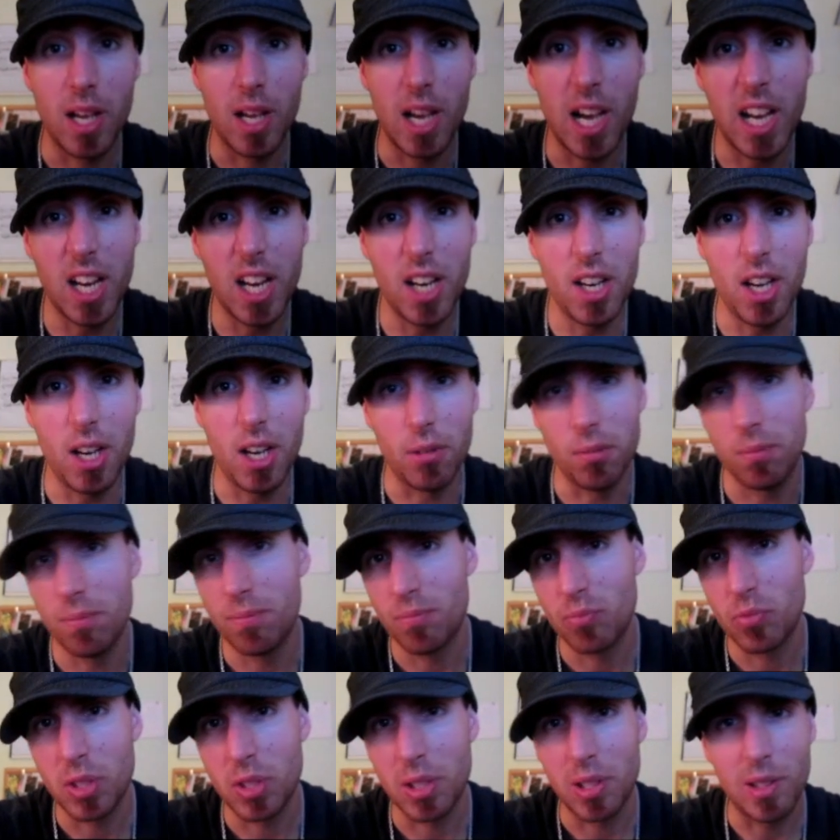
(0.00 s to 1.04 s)
I don't know.
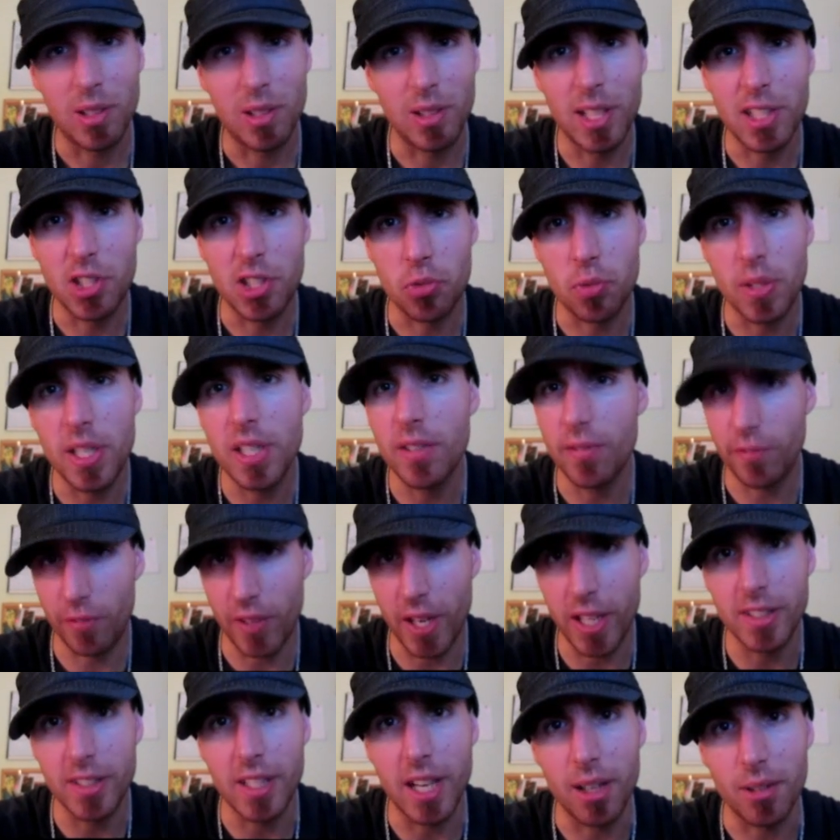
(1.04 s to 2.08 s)
Let's read and
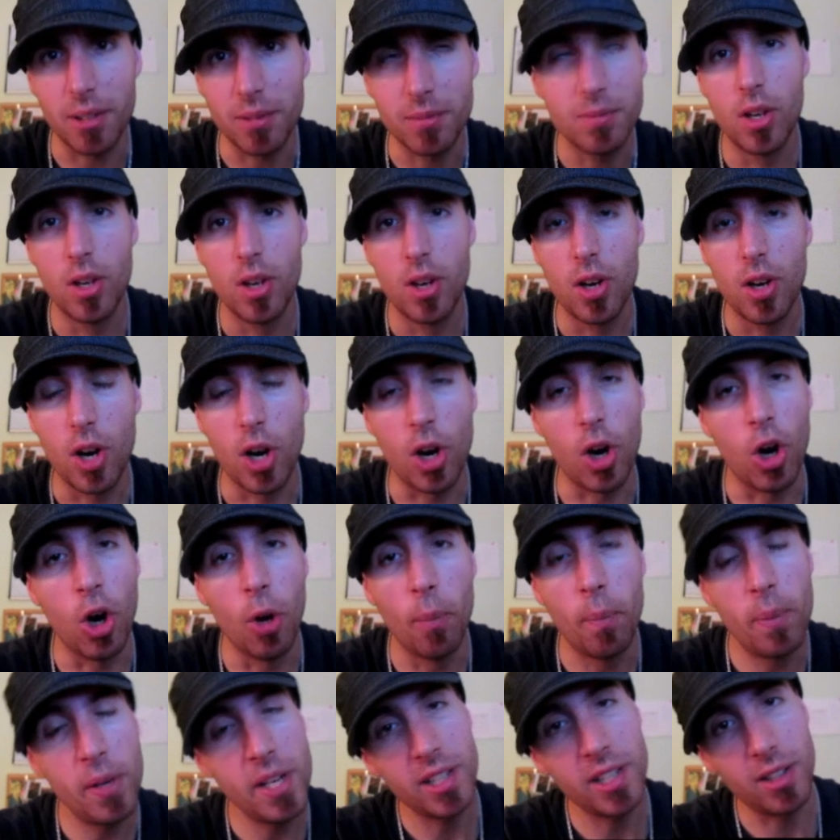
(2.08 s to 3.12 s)
find out. Her
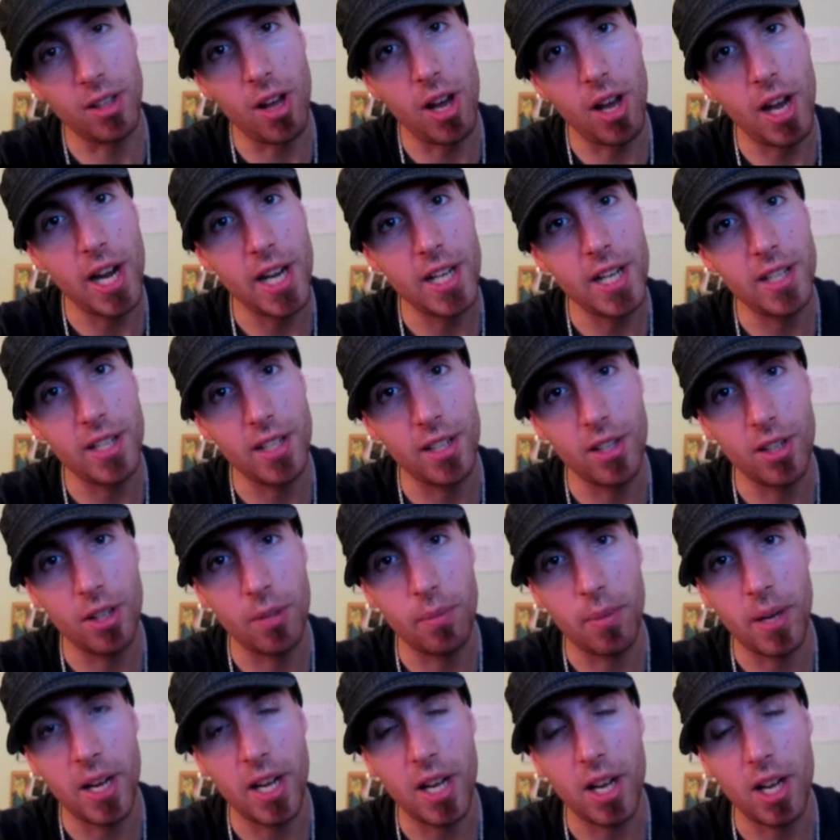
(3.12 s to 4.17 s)
opening line in her
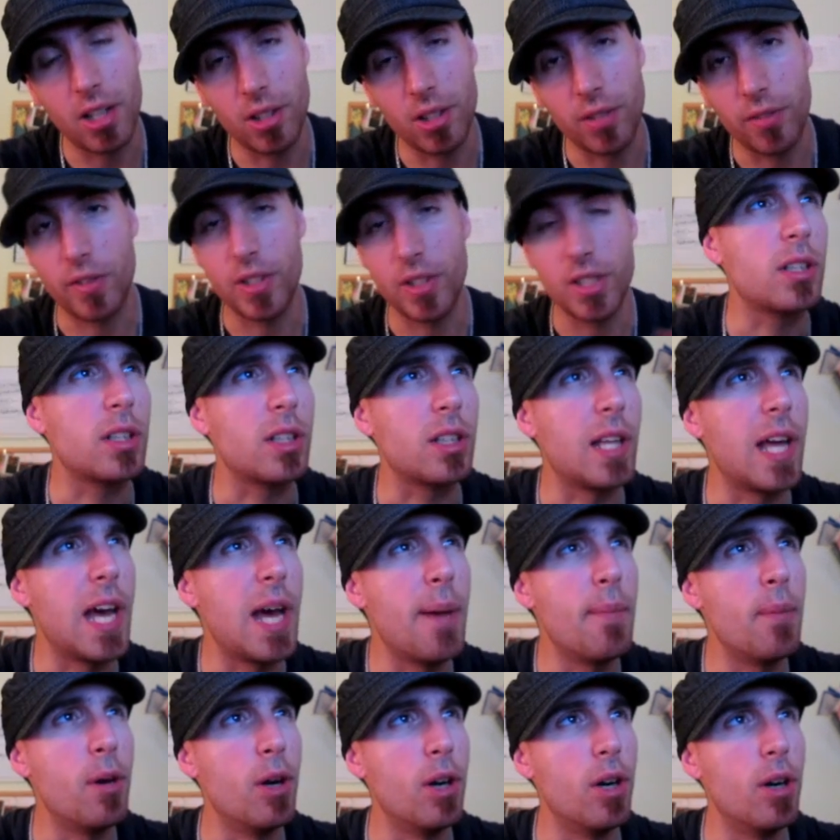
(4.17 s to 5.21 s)
biography.
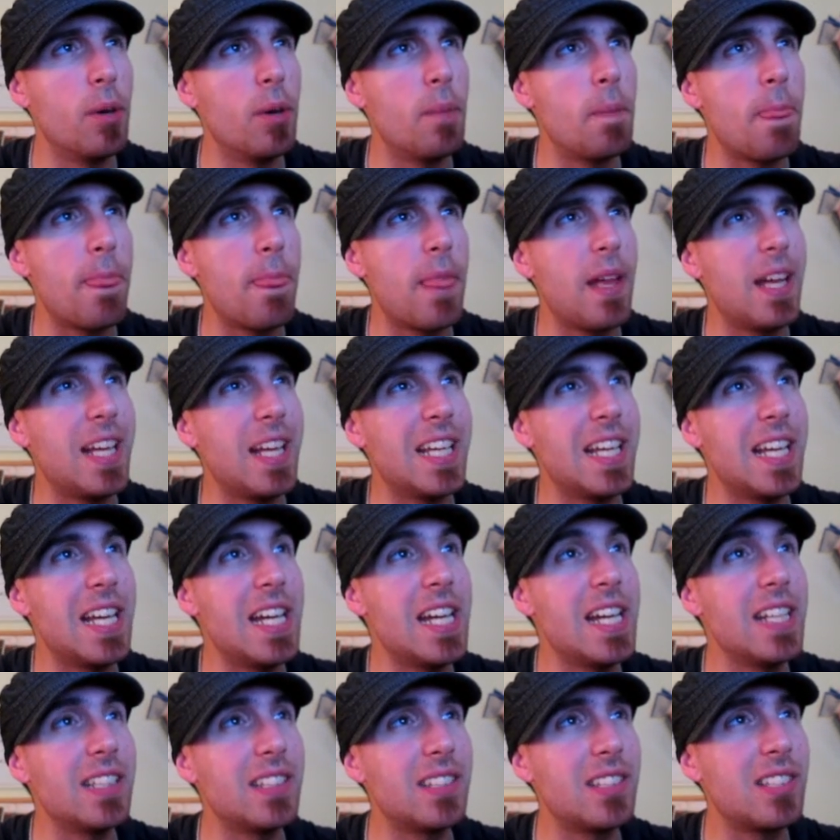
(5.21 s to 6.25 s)
Glamour.
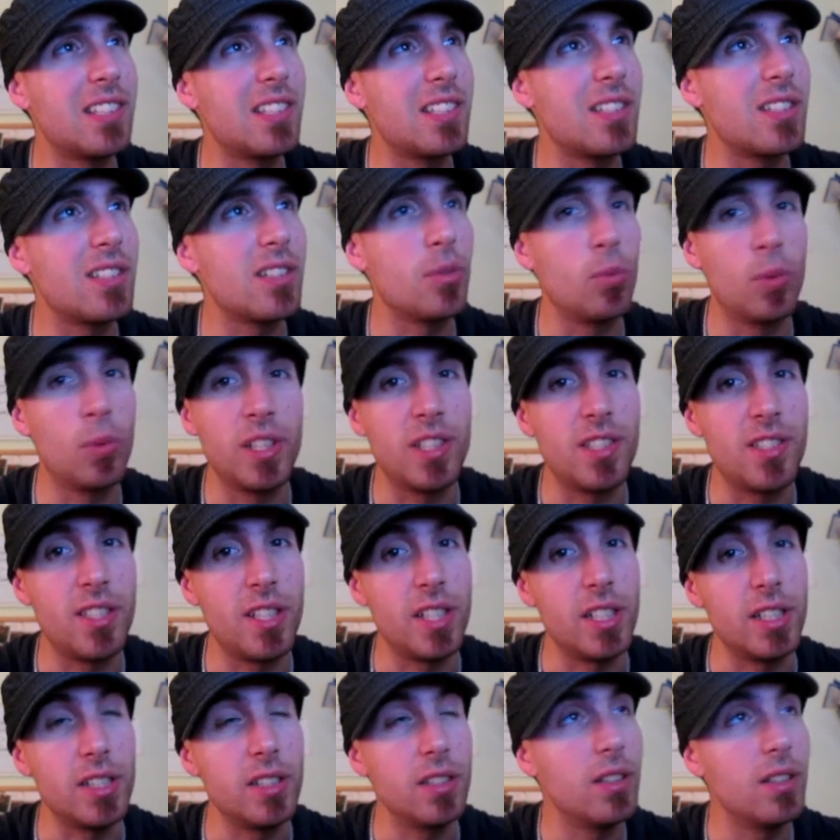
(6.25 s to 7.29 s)
It's, with a
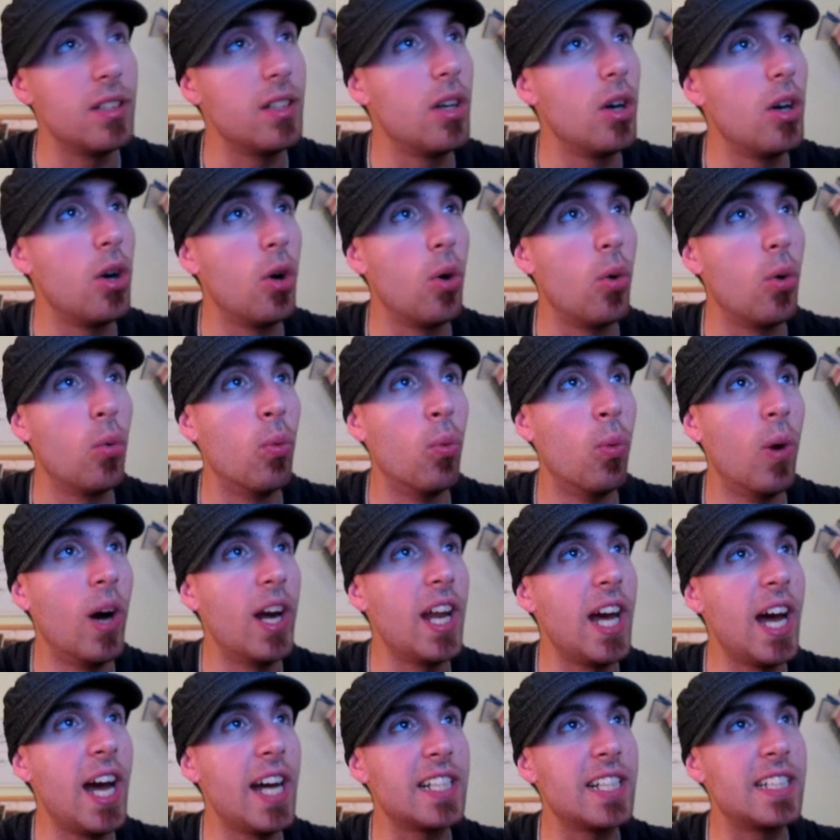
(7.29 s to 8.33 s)
Z,
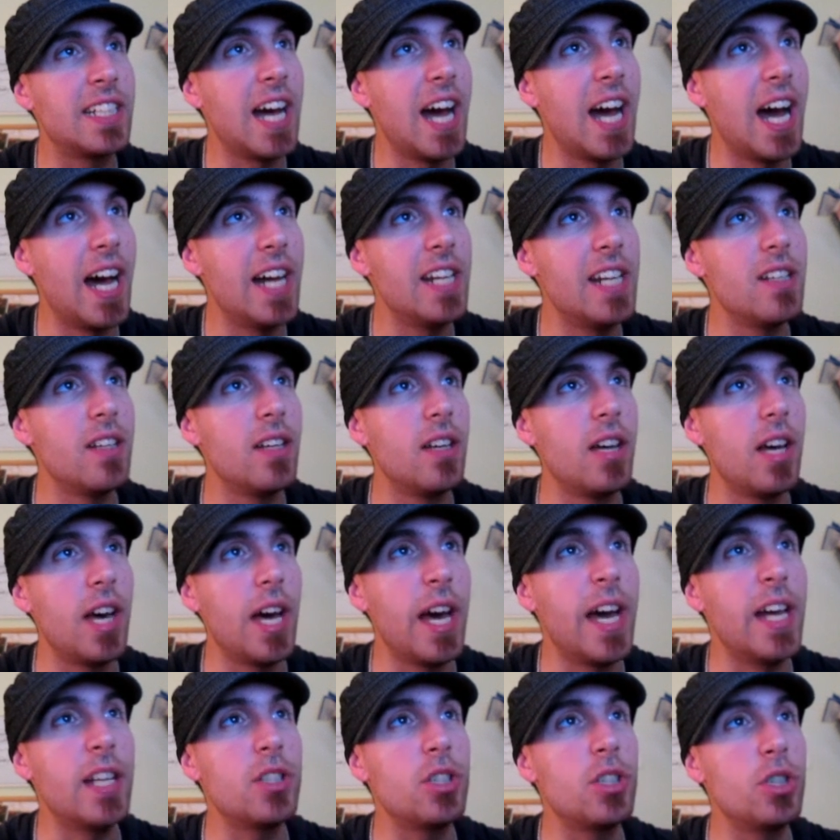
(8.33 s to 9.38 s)
what I got
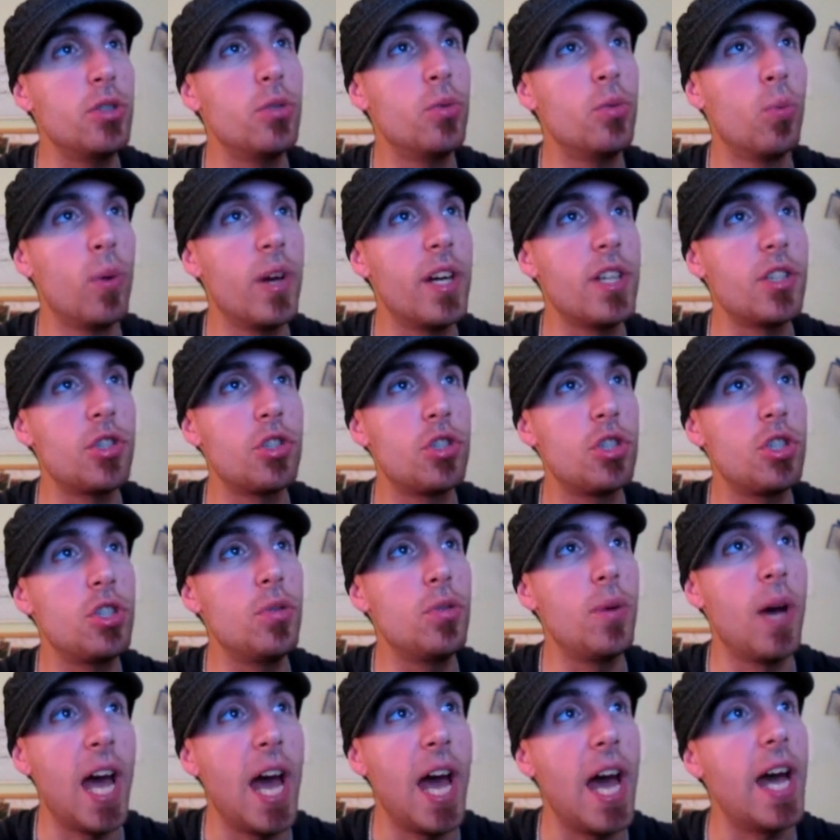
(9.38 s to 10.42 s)
and you wish
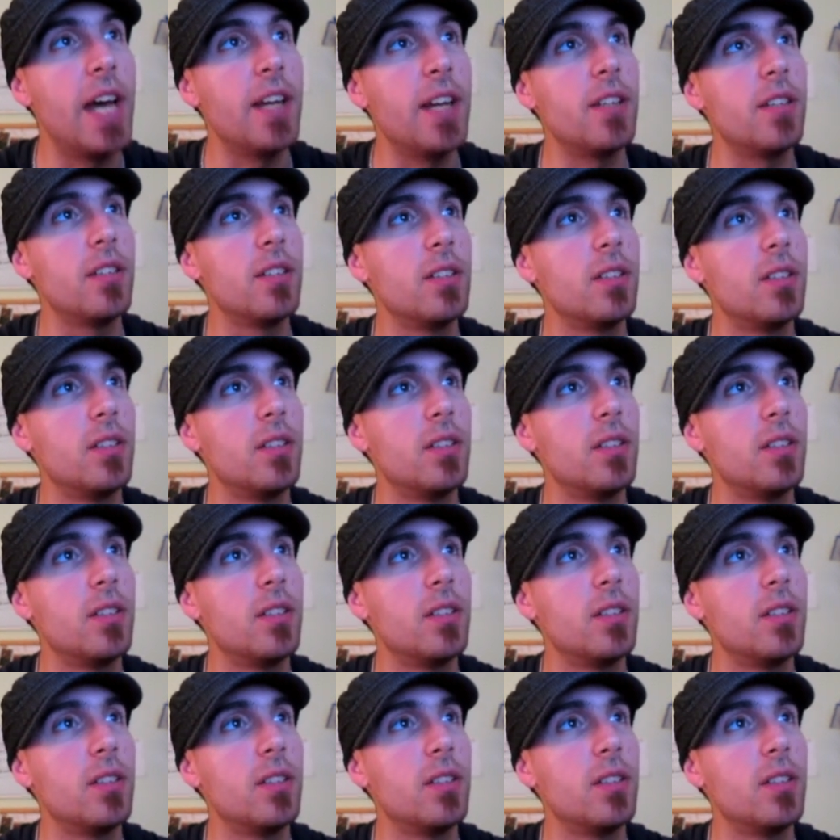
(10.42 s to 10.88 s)
you had.